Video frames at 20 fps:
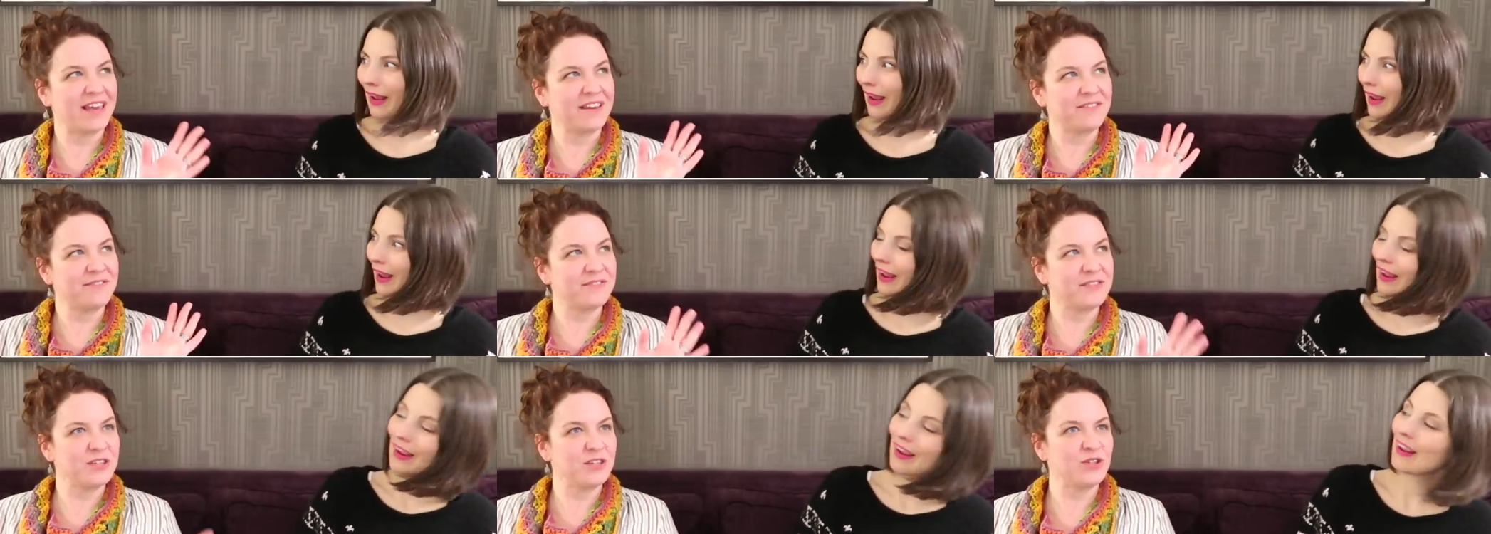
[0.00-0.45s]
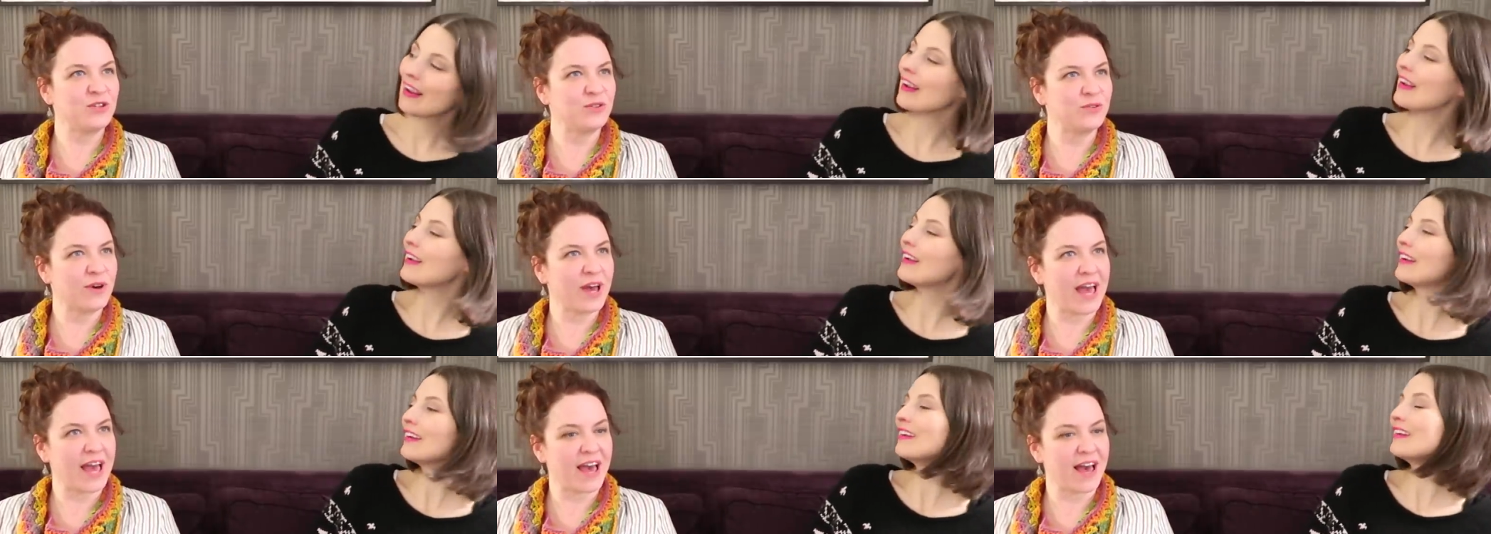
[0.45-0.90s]
Speaker 1: if
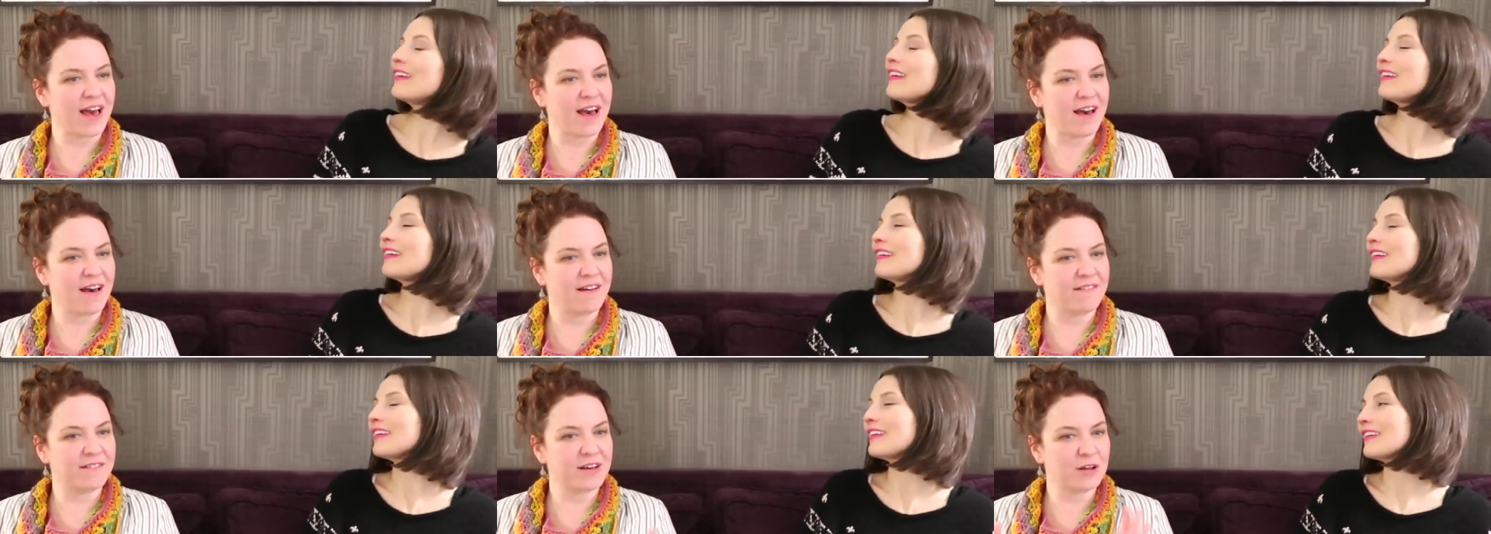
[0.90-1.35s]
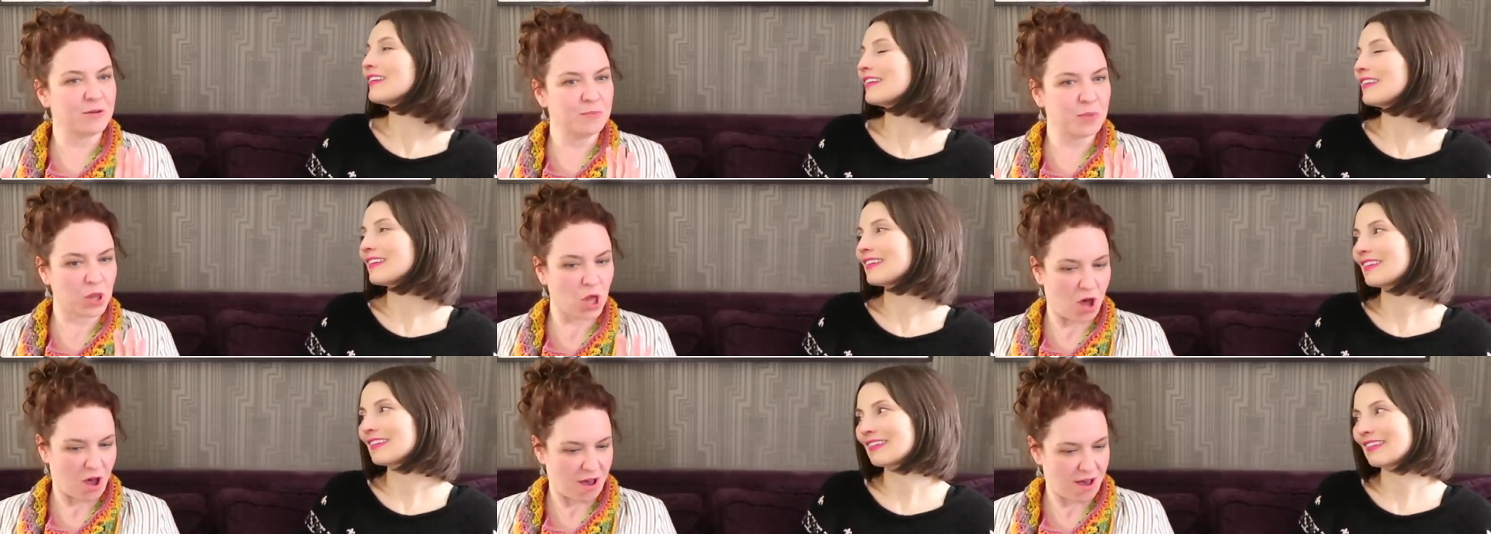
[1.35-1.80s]
you have a
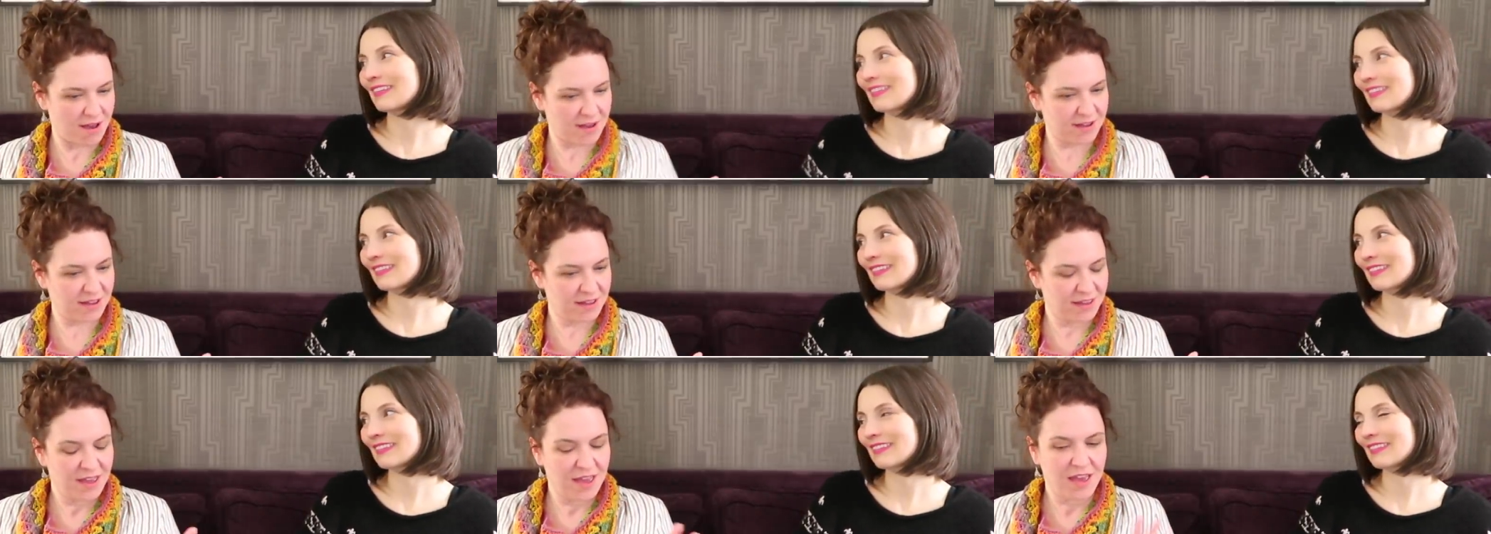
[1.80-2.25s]
blog,